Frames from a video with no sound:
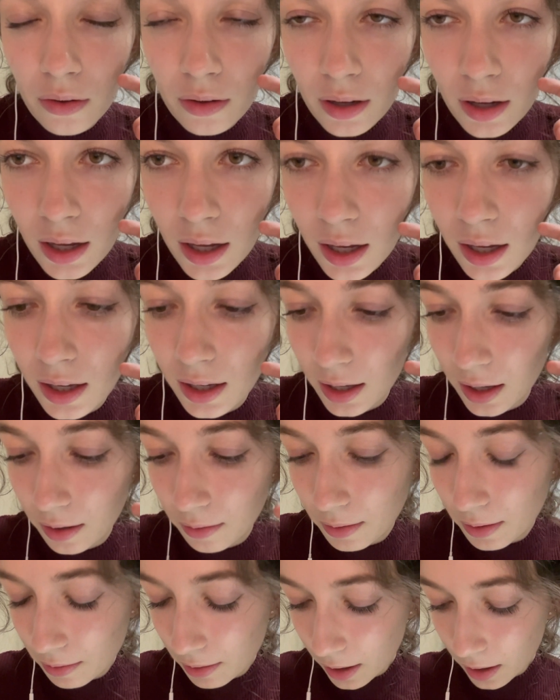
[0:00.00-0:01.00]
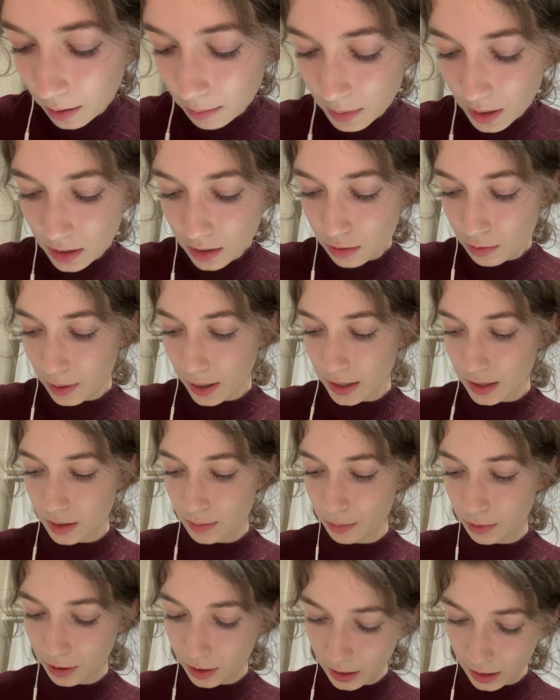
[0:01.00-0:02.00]
Okay. Yeah, we recommend twice
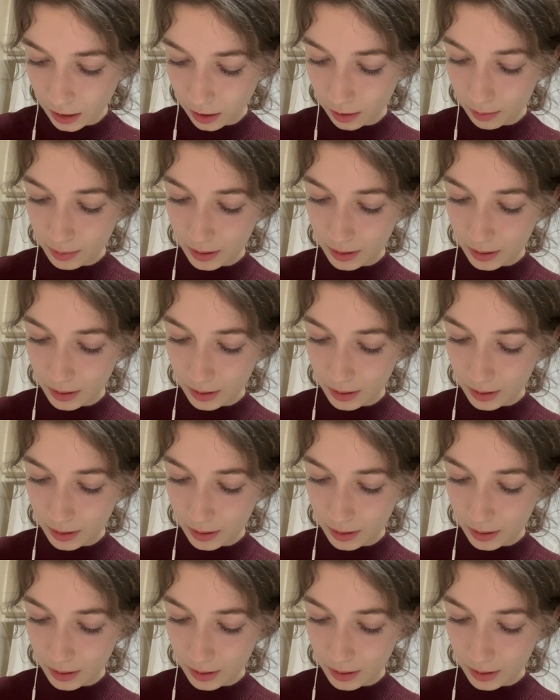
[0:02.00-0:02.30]
per year,